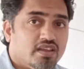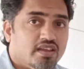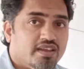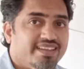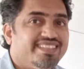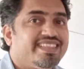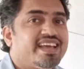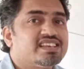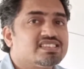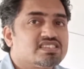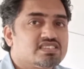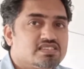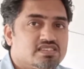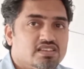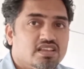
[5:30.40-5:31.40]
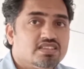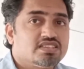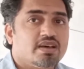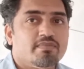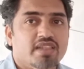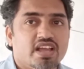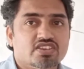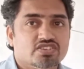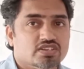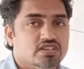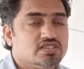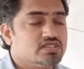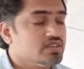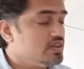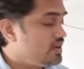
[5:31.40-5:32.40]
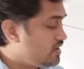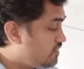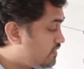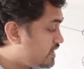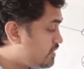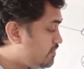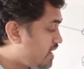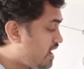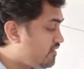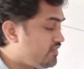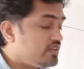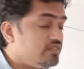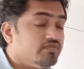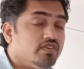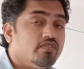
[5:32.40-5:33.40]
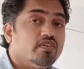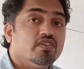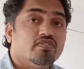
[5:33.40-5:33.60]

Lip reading: in next some lectures, one by one we will